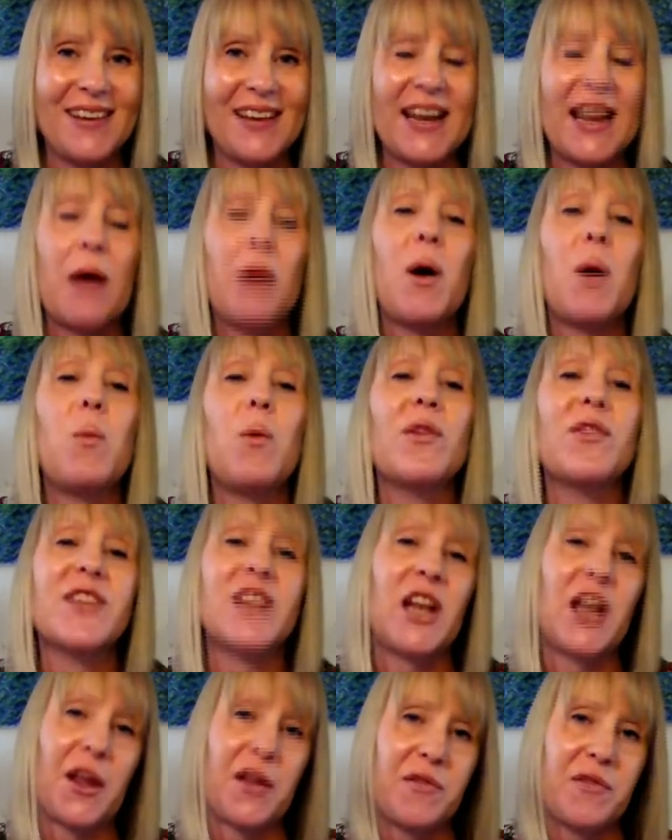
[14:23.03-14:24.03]
And now I want
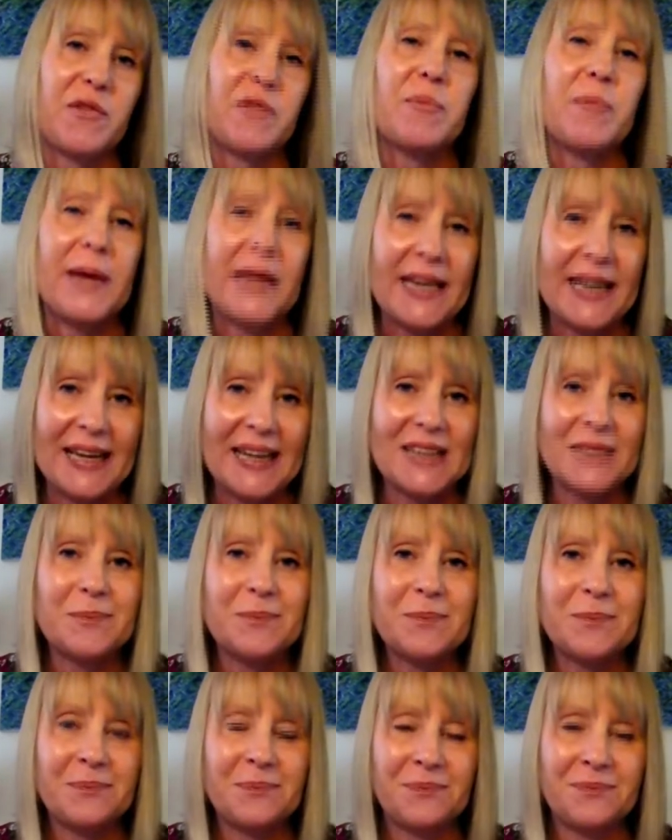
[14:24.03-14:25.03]
a life of meaning.
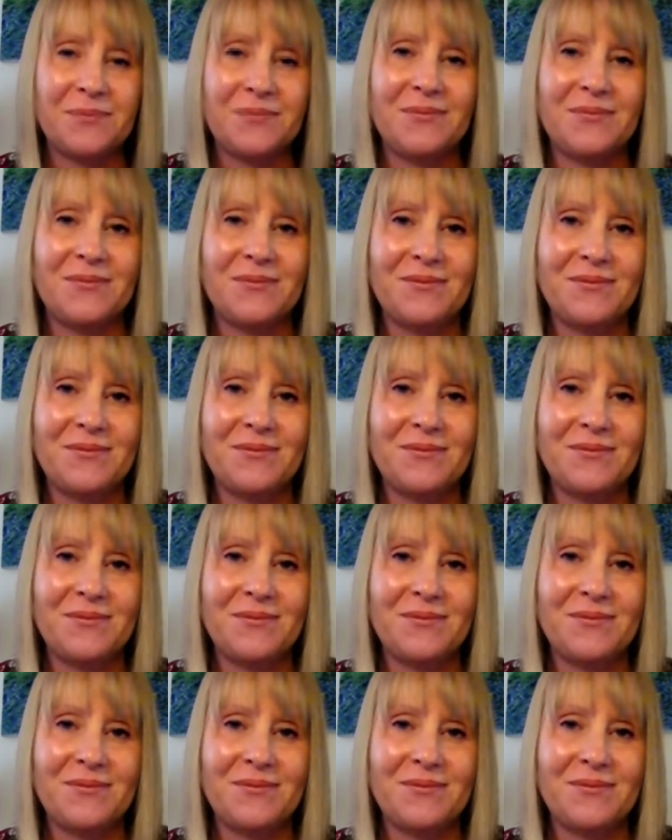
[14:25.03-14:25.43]
Right.